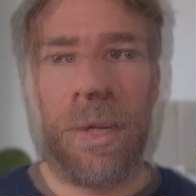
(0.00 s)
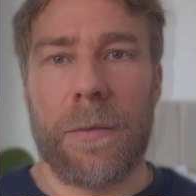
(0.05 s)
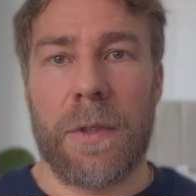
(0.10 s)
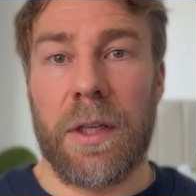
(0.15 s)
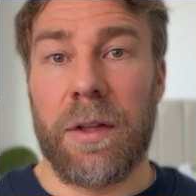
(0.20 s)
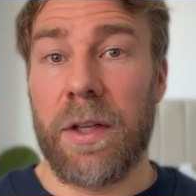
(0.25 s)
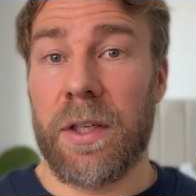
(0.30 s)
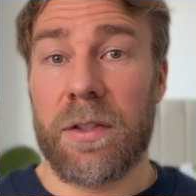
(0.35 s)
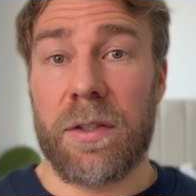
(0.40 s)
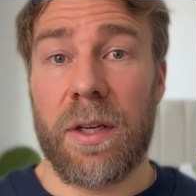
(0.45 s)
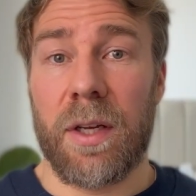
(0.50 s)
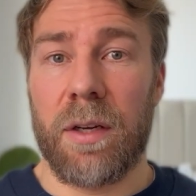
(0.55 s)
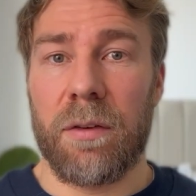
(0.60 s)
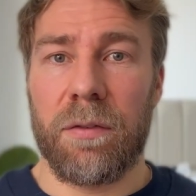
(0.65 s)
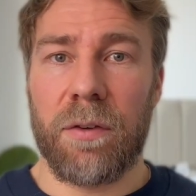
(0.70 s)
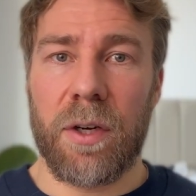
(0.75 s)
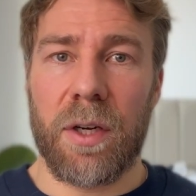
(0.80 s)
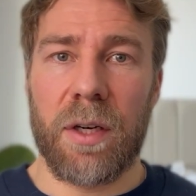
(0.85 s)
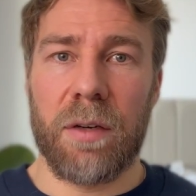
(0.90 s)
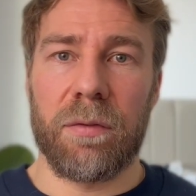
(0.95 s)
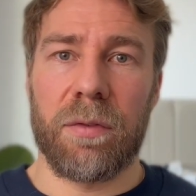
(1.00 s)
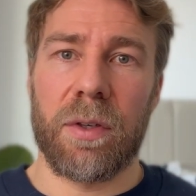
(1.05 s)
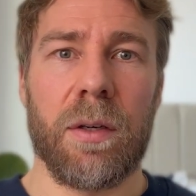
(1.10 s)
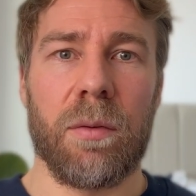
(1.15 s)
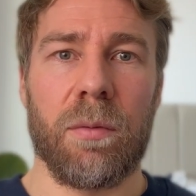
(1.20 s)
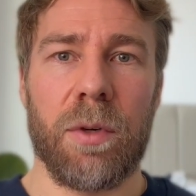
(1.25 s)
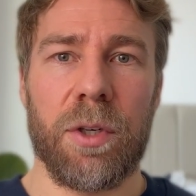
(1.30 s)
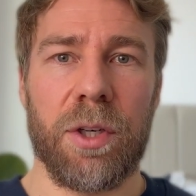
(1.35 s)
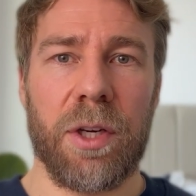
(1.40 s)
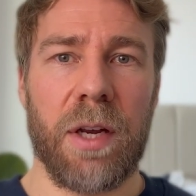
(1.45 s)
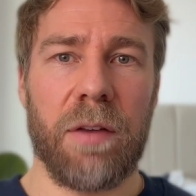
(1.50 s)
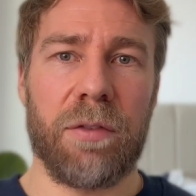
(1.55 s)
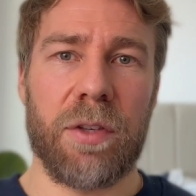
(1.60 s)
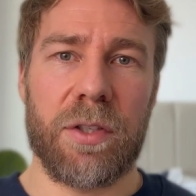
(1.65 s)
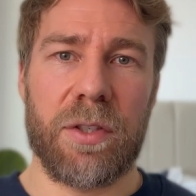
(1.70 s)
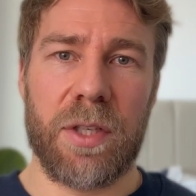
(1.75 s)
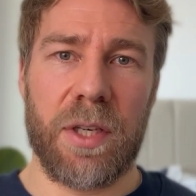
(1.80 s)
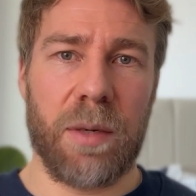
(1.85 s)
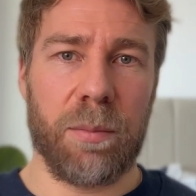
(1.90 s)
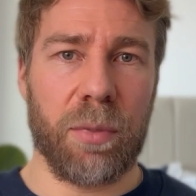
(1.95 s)
And that's layer 5. When you have
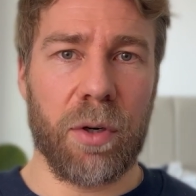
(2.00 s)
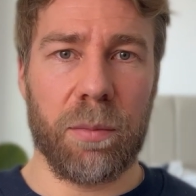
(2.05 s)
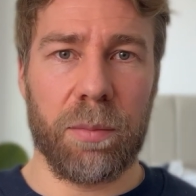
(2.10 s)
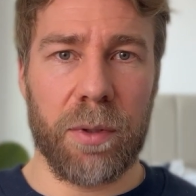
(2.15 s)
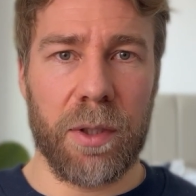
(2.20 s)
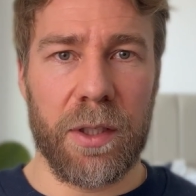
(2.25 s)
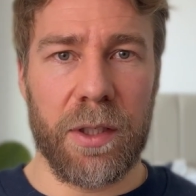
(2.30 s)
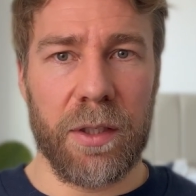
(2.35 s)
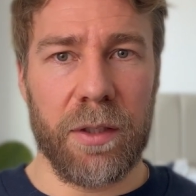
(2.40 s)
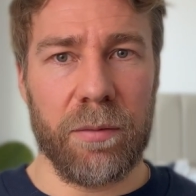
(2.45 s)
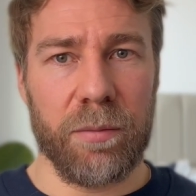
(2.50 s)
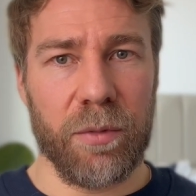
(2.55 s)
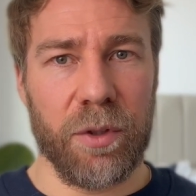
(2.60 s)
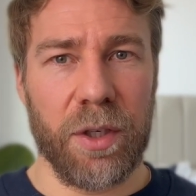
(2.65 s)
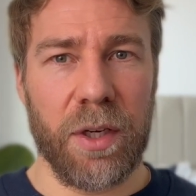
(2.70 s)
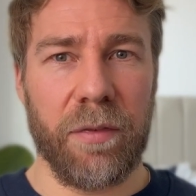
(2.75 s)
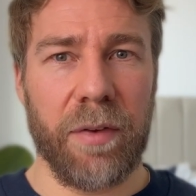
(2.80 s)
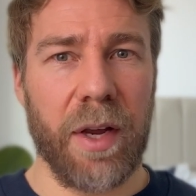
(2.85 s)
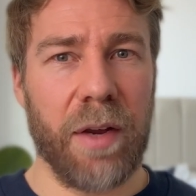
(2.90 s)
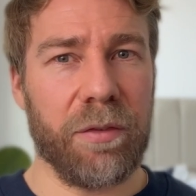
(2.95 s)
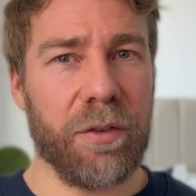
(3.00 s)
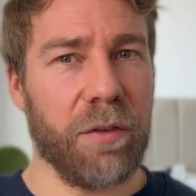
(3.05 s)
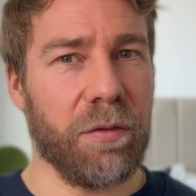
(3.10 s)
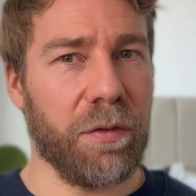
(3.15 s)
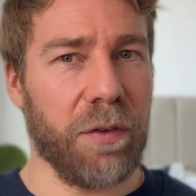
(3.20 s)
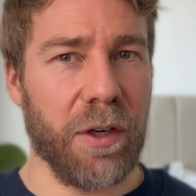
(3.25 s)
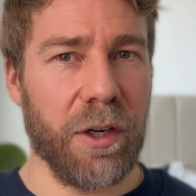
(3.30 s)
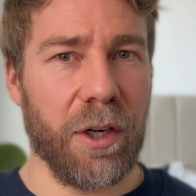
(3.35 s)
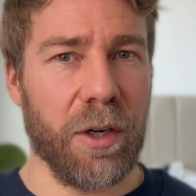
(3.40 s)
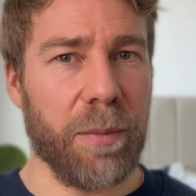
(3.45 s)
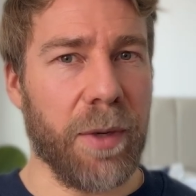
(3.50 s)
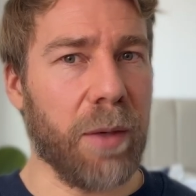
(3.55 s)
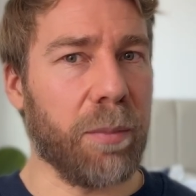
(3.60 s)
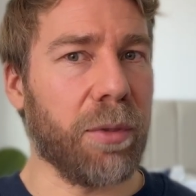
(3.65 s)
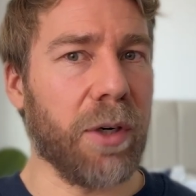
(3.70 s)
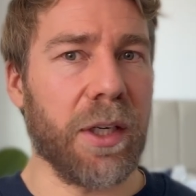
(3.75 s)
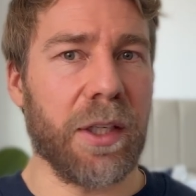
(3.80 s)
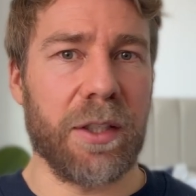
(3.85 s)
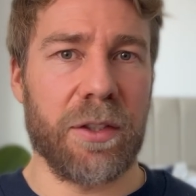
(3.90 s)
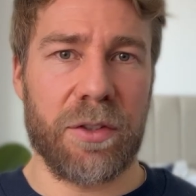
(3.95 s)
this set up properly, you never have to fear about
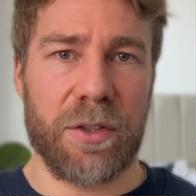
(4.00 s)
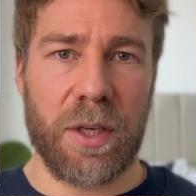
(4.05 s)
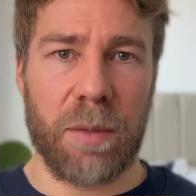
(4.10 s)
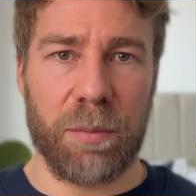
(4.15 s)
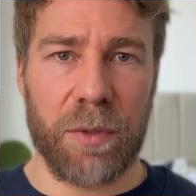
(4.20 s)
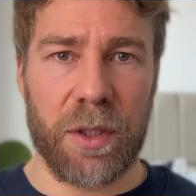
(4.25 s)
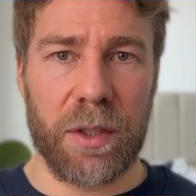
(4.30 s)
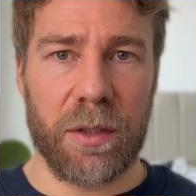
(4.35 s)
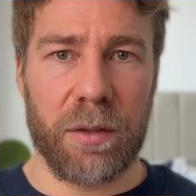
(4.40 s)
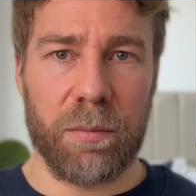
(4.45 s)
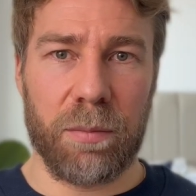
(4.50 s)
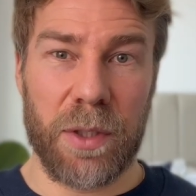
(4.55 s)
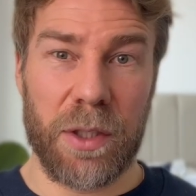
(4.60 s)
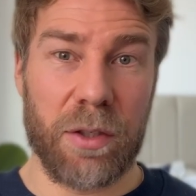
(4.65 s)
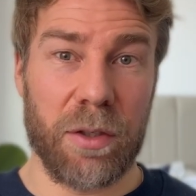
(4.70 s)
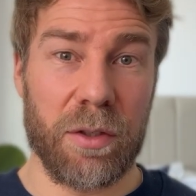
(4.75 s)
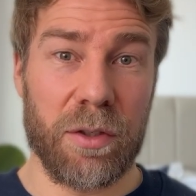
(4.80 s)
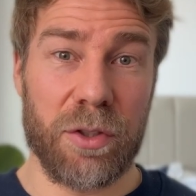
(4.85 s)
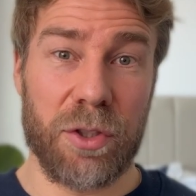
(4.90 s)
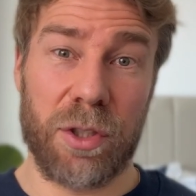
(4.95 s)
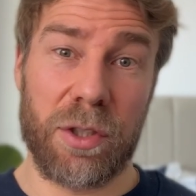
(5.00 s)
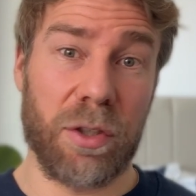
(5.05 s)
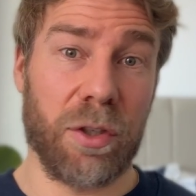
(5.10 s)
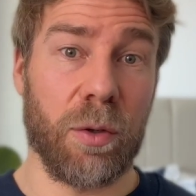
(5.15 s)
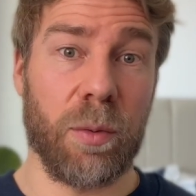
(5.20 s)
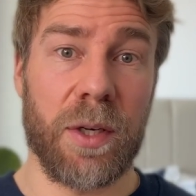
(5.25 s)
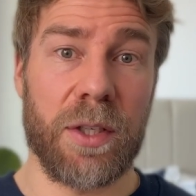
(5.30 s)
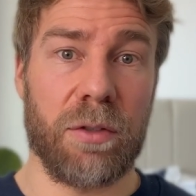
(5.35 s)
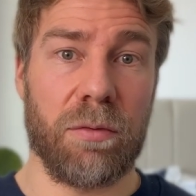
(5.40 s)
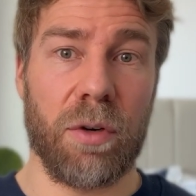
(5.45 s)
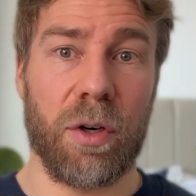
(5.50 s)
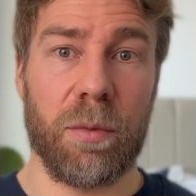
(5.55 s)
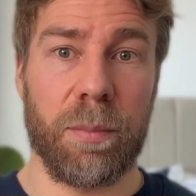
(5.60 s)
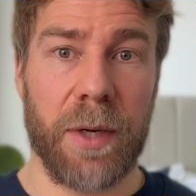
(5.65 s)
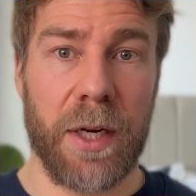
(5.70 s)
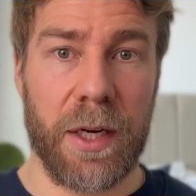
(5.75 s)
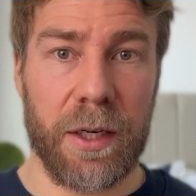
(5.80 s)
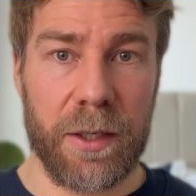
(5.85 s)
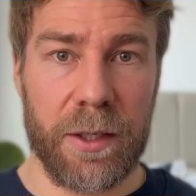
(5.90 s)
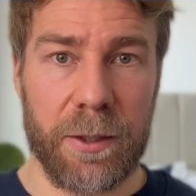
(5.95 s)
breaking something because you can always roll
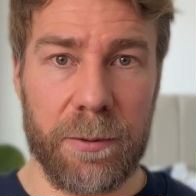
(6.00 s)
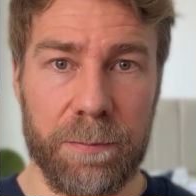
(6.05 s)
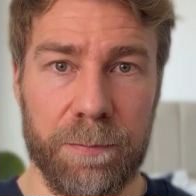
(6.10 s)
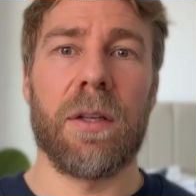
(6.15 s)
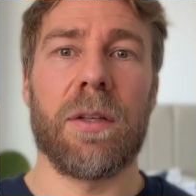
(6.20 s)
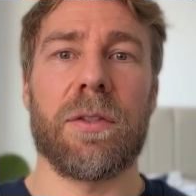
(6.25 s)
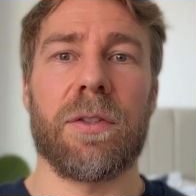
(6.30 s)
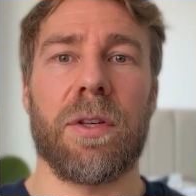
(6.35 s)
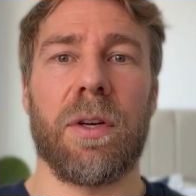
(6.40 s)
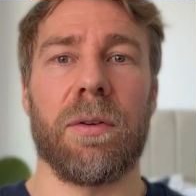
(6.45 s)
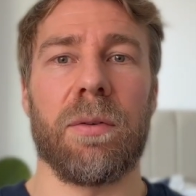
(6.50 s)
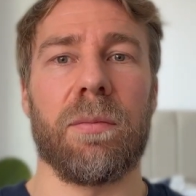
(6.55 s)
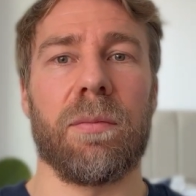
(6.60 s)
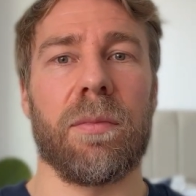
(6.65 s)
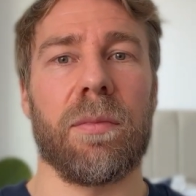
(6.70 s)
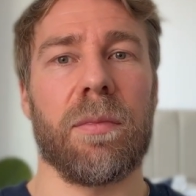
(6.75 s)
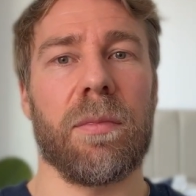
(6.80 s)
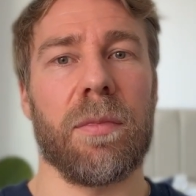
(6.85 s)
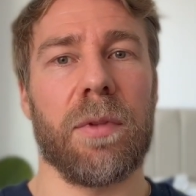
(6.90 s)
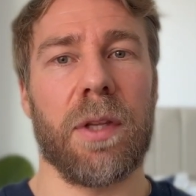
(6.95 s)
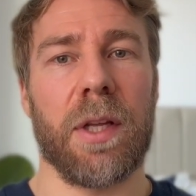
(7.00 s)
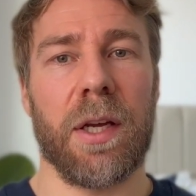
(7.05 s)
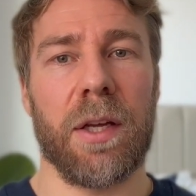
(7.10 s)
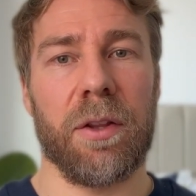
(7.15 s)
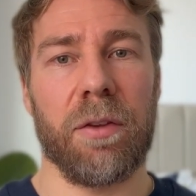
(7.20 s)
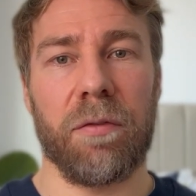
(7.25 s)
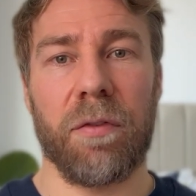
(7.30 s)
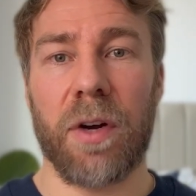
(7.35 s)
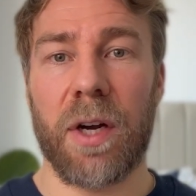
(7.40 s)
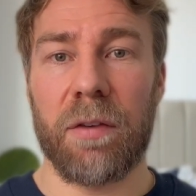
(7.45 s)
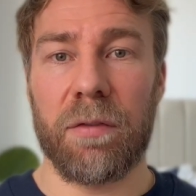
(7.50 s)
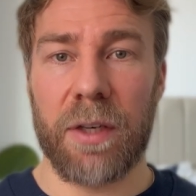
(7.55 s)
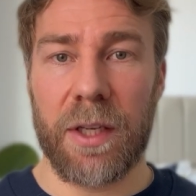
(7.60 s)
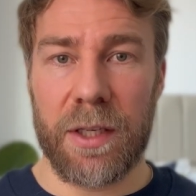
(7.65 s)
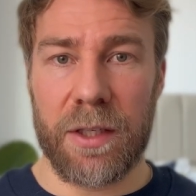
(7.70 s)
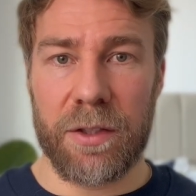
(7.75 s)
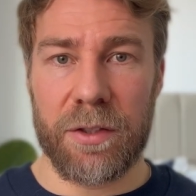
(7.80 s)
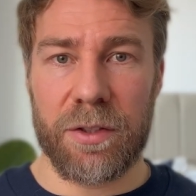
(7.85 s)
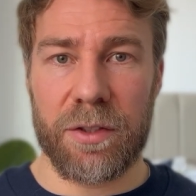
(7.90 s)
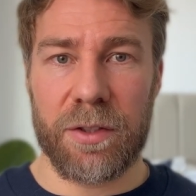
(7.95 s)
back. So, they're the 5
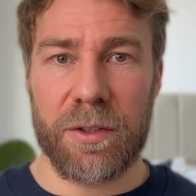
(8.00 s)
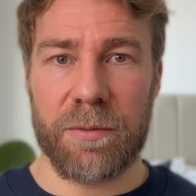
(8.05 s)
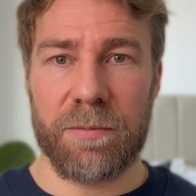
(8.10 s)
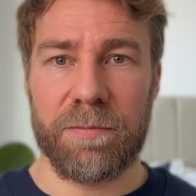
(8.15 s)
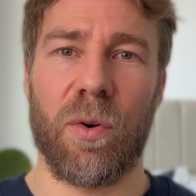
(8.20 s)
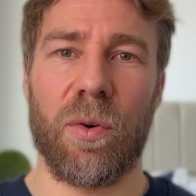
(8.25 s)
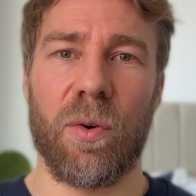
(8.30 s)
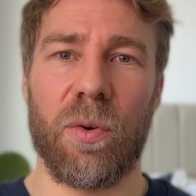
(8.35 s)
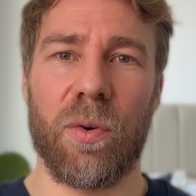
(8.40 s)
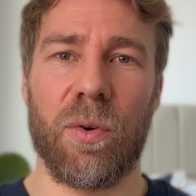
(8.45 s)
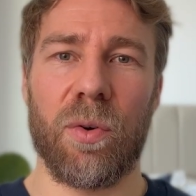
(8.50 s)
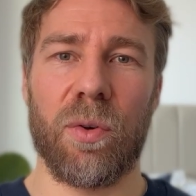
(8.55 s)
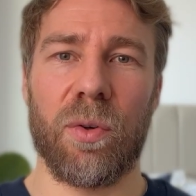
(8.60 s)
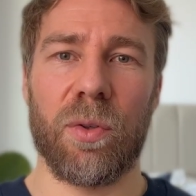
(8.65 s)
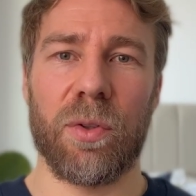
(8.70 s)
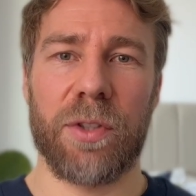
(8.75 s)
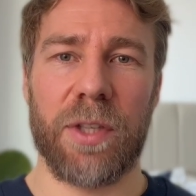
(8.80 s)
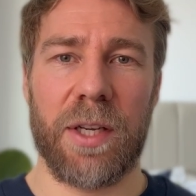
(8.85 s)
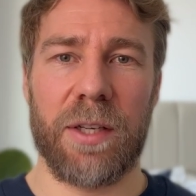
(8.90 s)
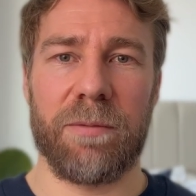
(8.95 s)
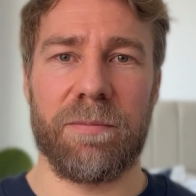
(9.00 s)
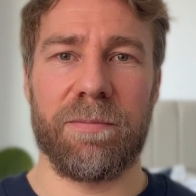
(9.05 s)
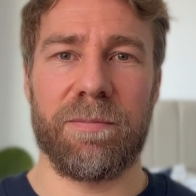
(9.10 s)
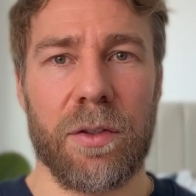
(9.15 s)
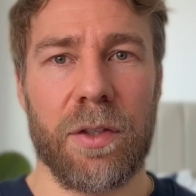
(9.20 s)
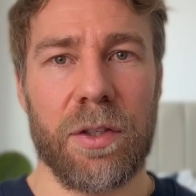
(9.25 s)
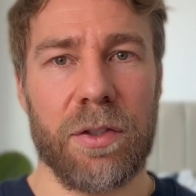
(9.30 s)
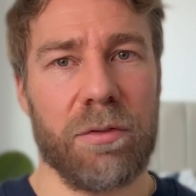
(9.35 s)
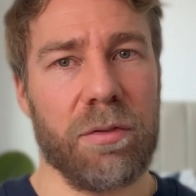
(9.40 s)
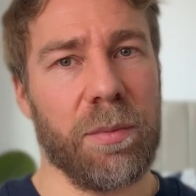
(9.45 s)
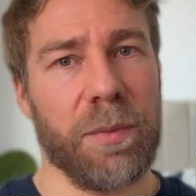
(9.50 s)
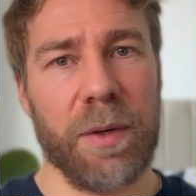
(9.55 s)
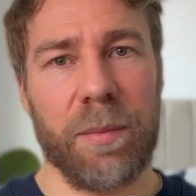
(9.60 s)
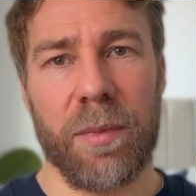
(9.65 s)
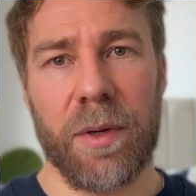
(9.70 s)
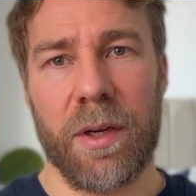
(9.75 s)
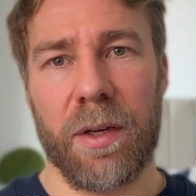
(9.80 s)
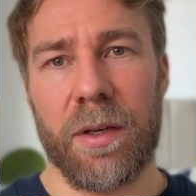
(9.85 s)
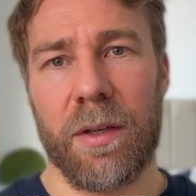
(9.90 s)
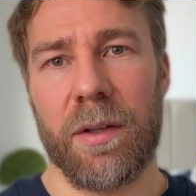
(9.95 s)
layers, all done. Just
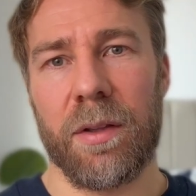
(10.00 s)
remember,